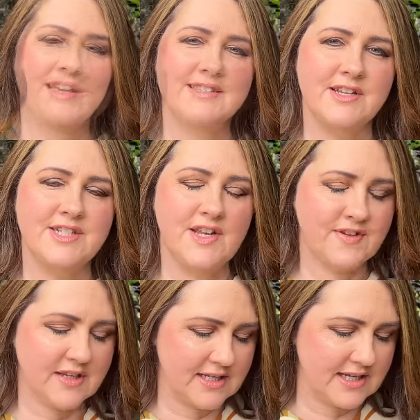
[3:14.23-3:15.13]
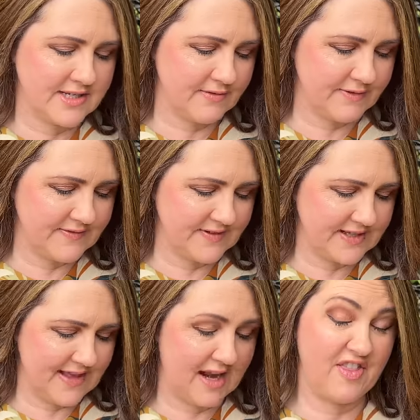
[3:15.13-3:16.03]
So definitely need to
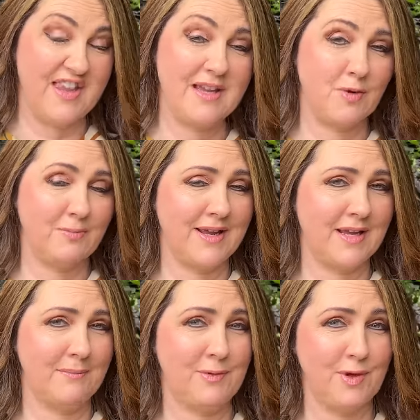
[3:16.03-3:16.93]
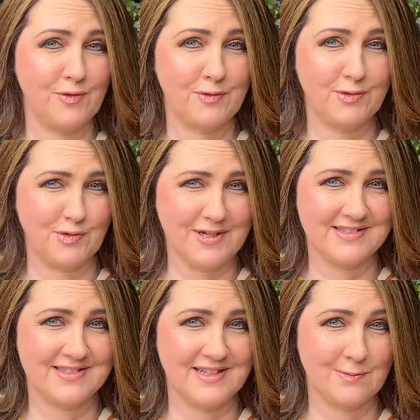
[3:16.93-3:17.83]
revisit that. I think it would make a beautiful
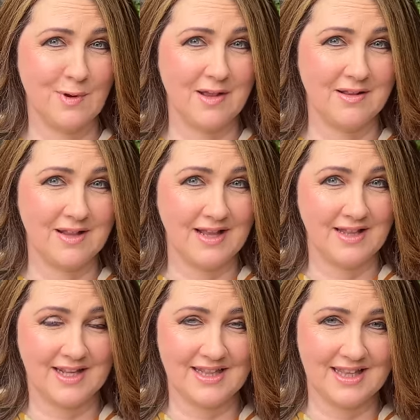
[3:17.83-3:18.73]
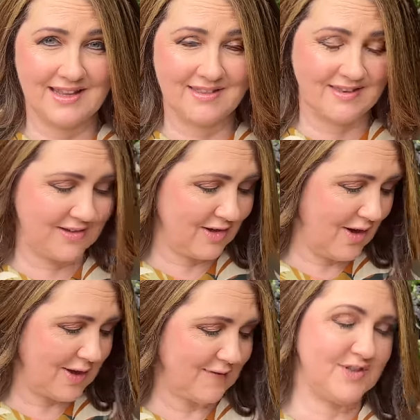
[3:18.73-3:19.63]
dress as well, like a lengthened
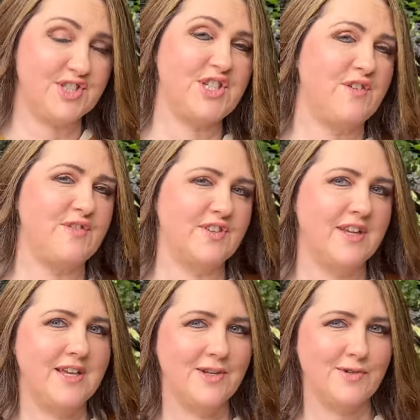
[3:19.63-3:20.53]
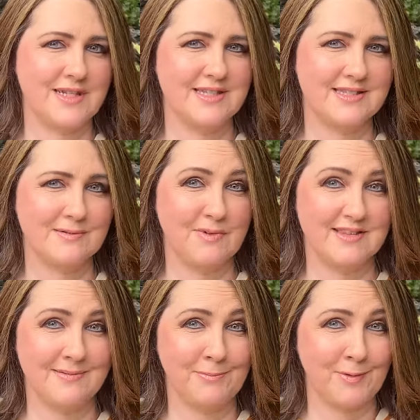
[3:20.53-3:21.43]
kind of a shift dress with
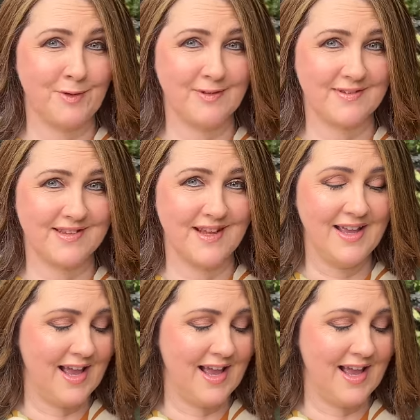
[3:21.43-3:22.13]
some boots.